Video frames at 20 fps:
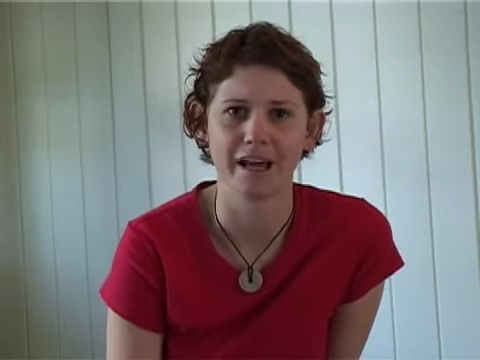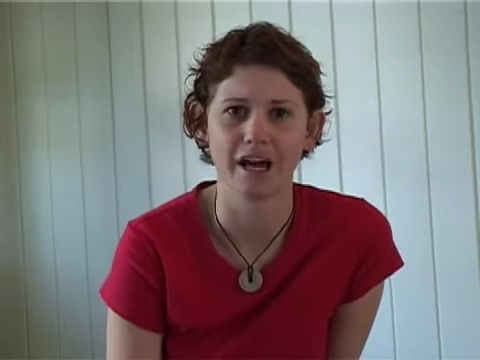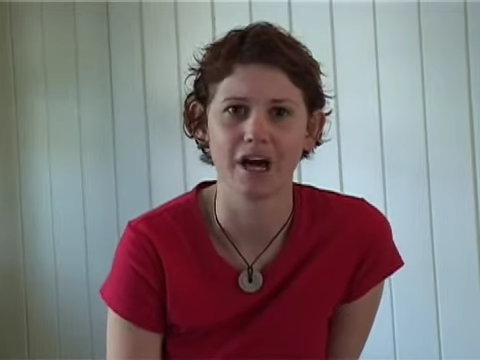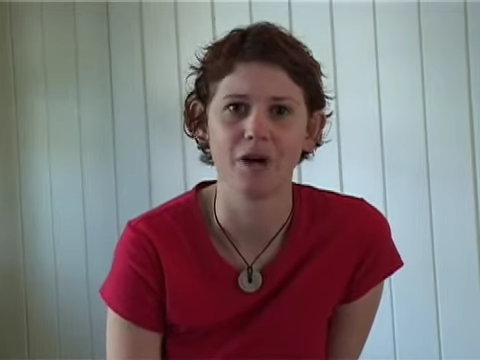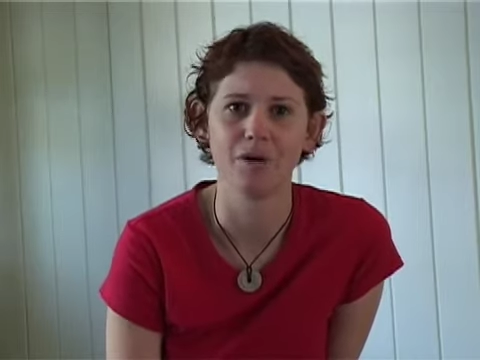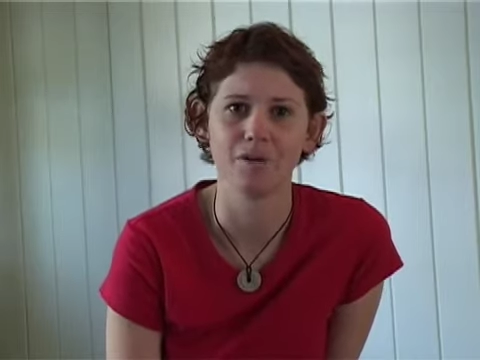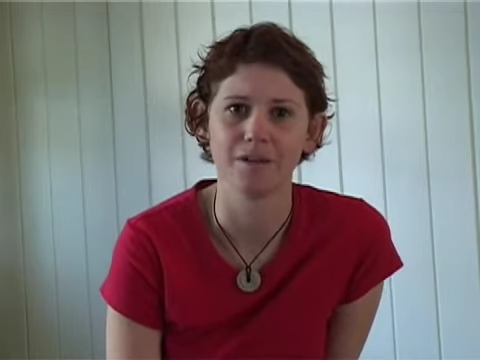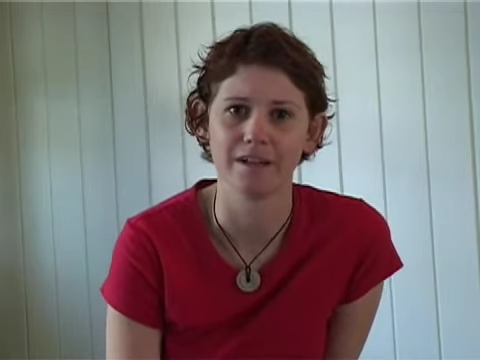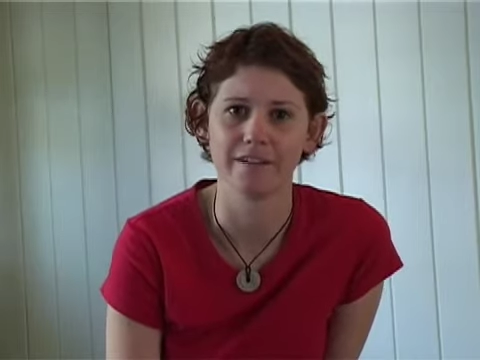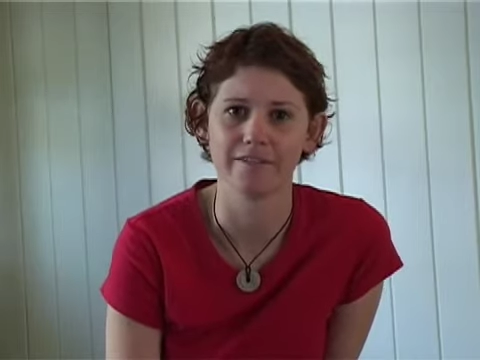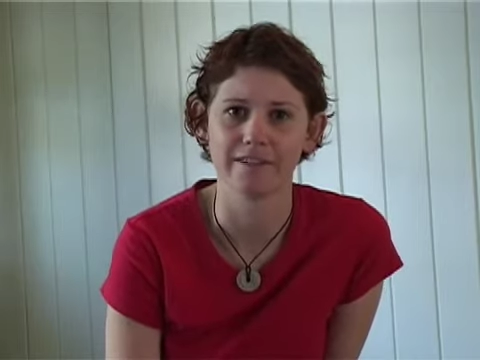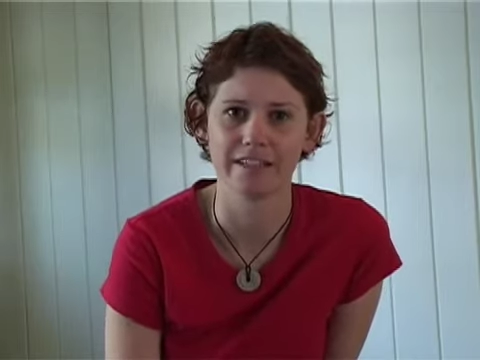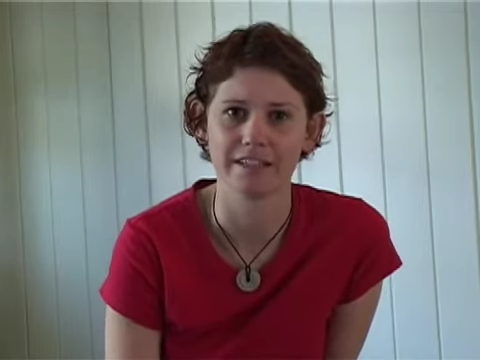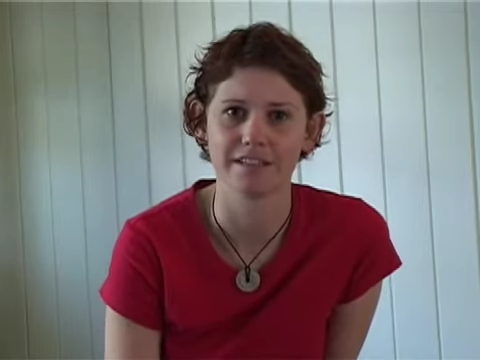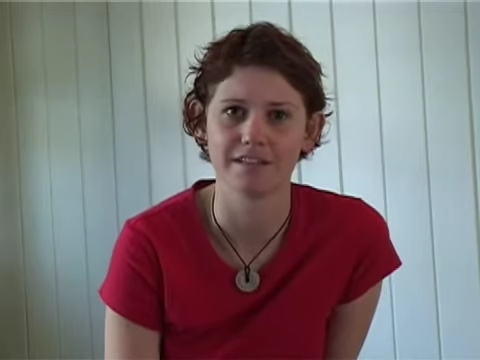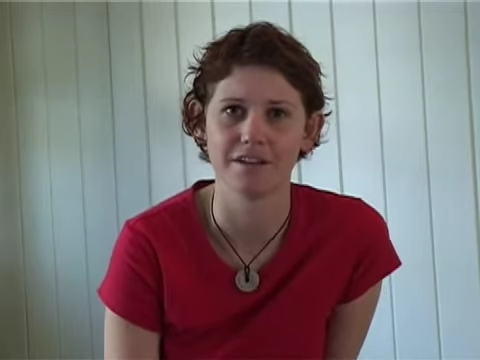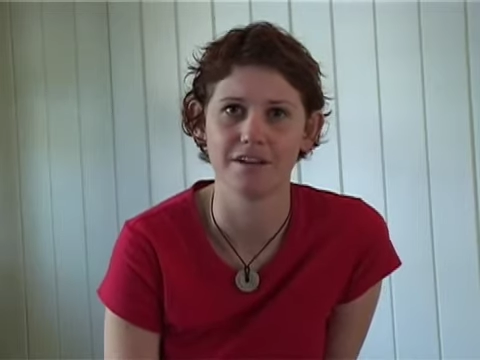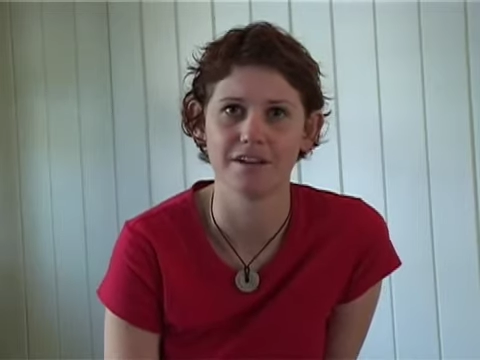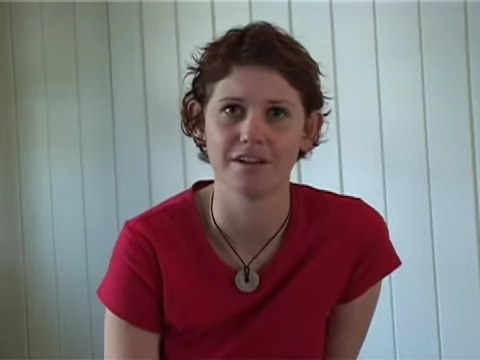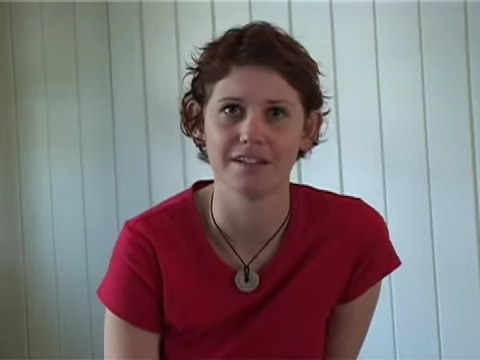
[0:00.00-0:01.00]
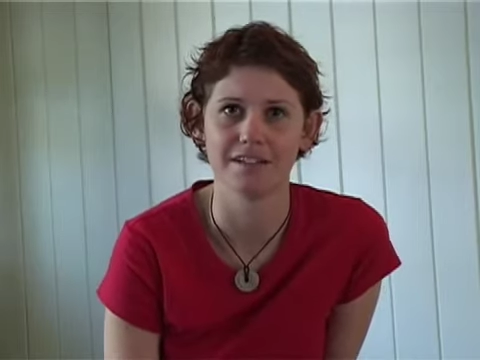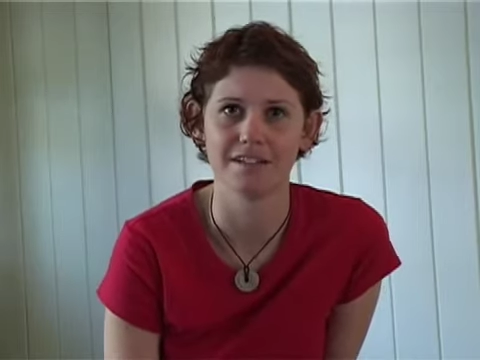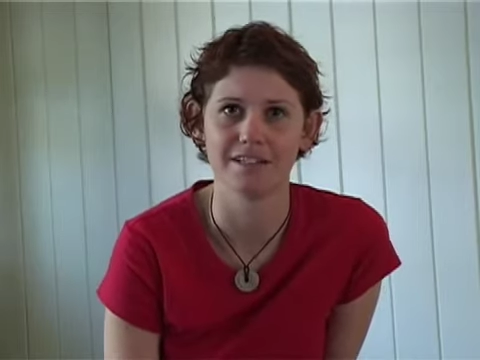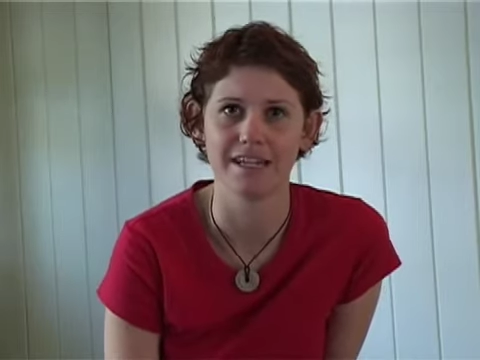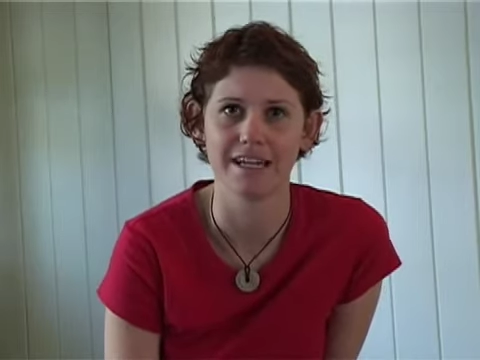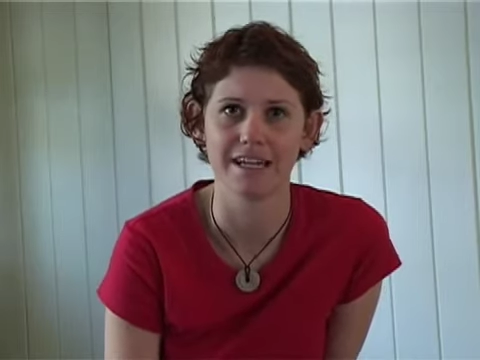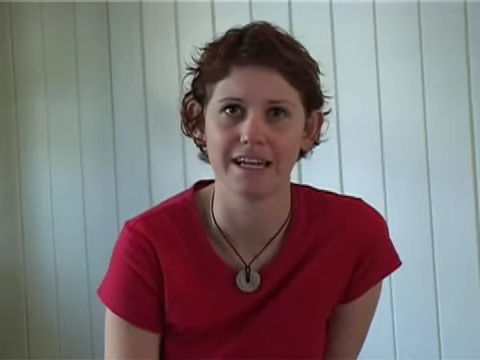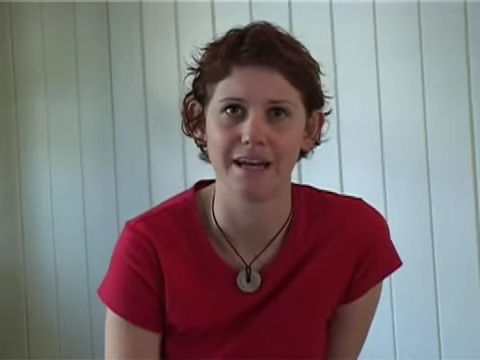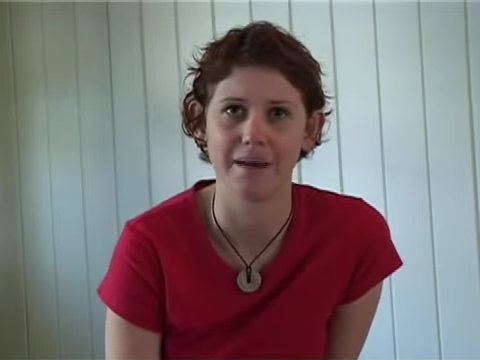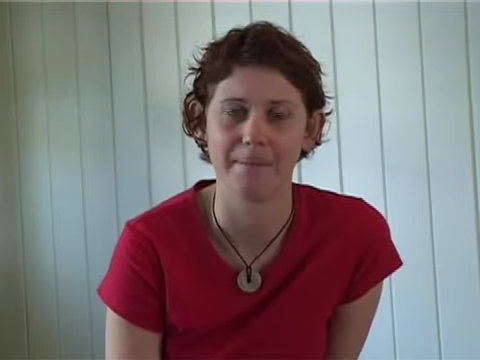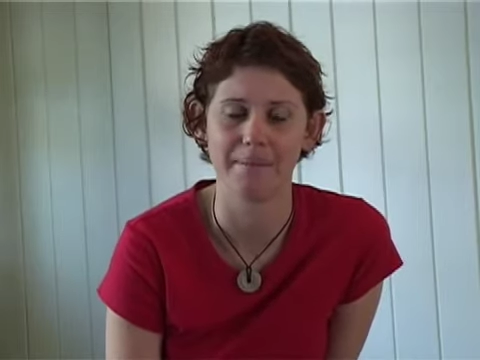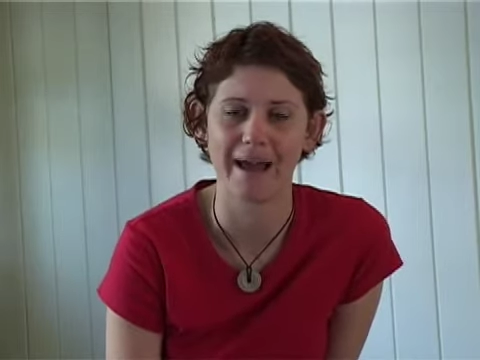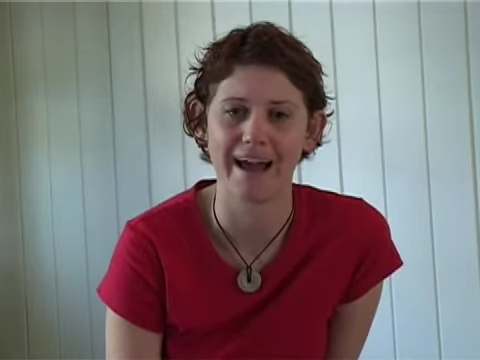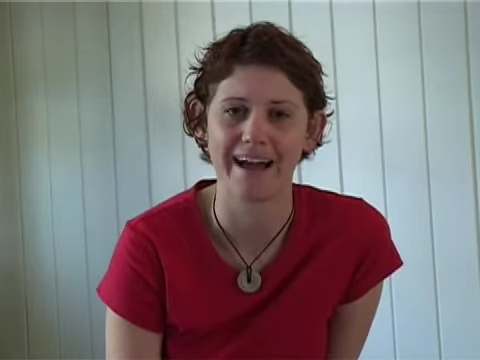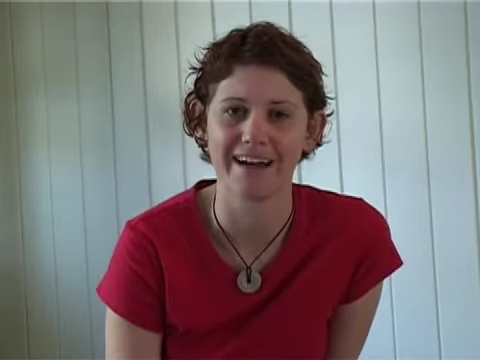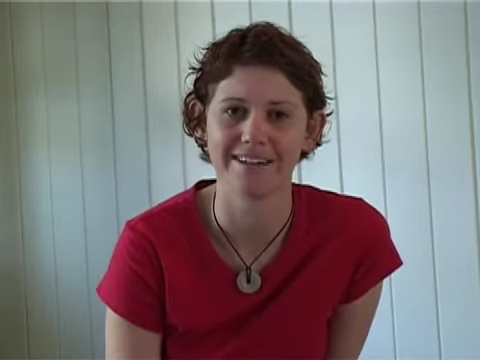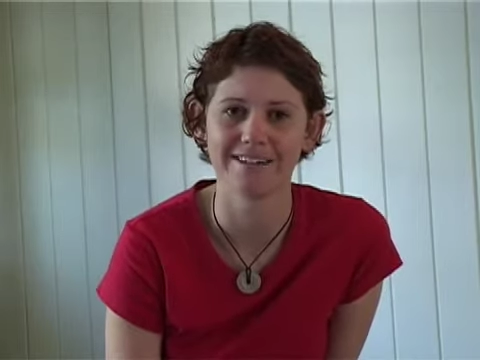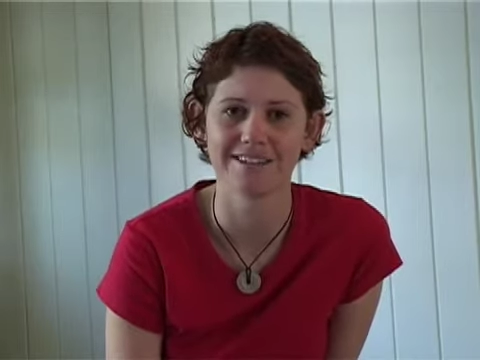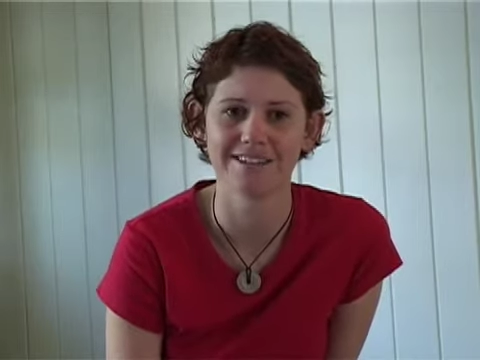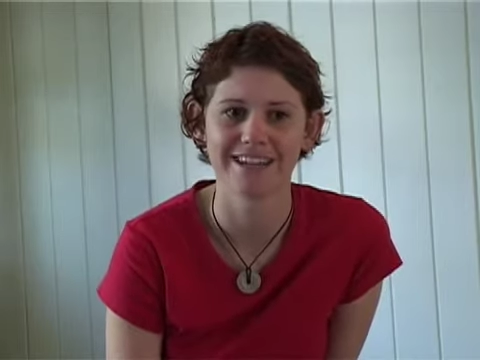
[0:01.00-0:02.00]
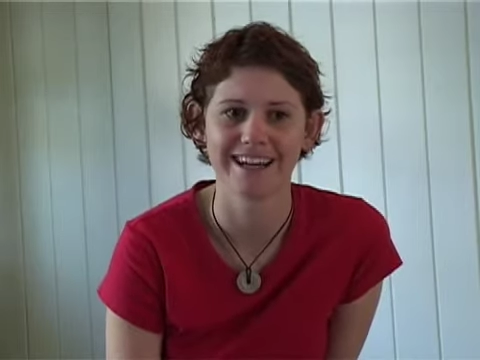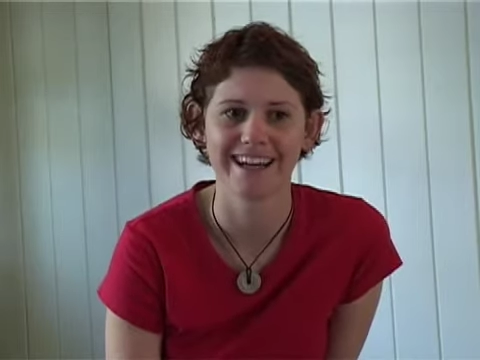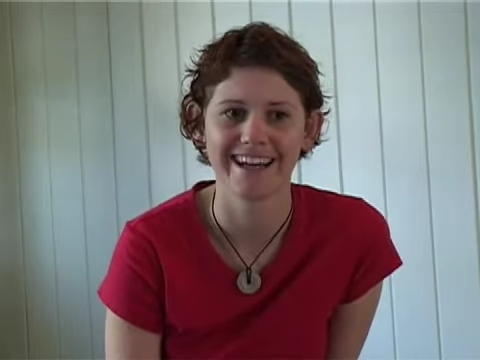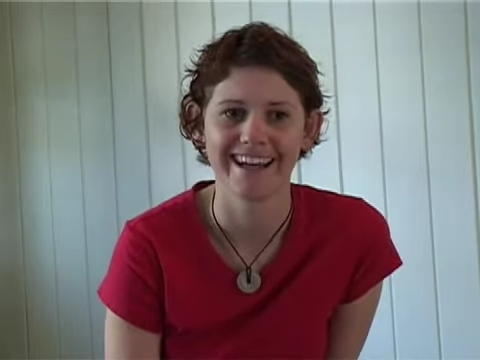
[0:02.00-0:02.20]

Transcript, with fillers: a whole lot of uncertainty about